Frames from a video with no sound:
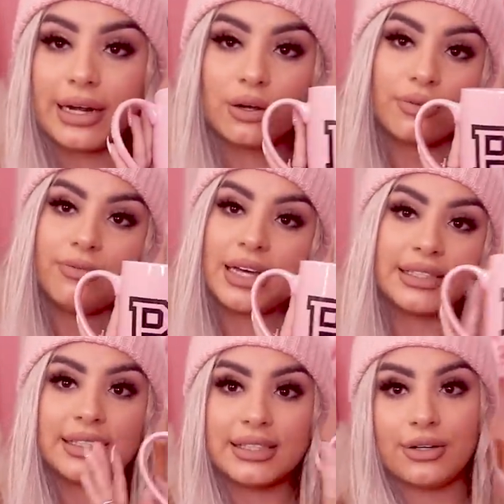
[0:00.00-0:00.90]
like
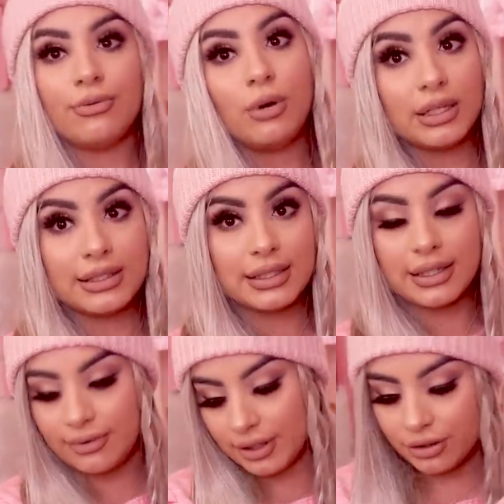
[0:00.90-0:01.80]
fantasy of
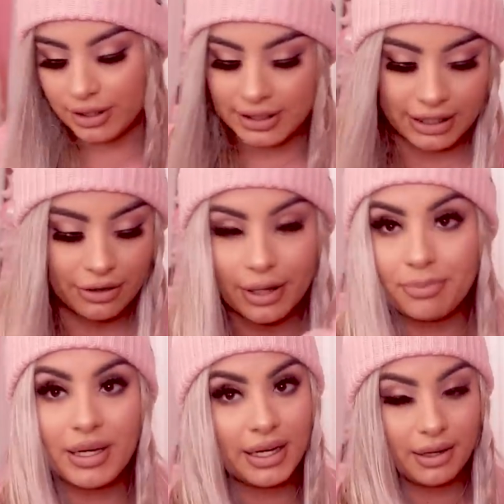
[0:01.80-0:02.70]
wanting a Victoria's
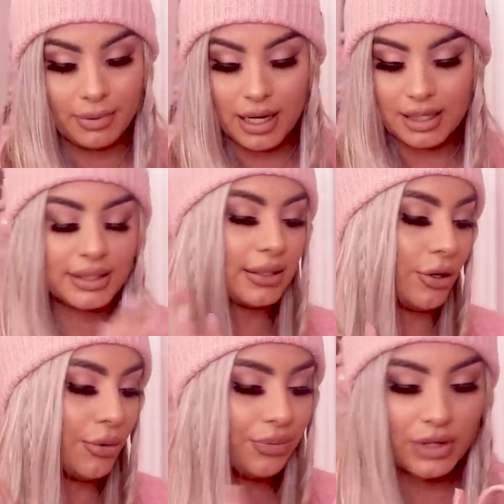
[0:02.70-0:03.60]
Secret pink mug
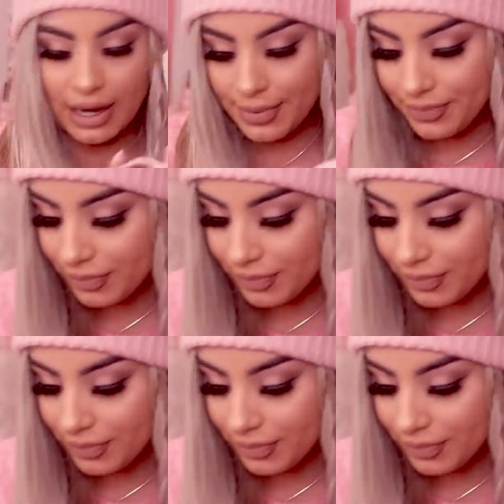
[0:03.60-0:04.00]
so yeah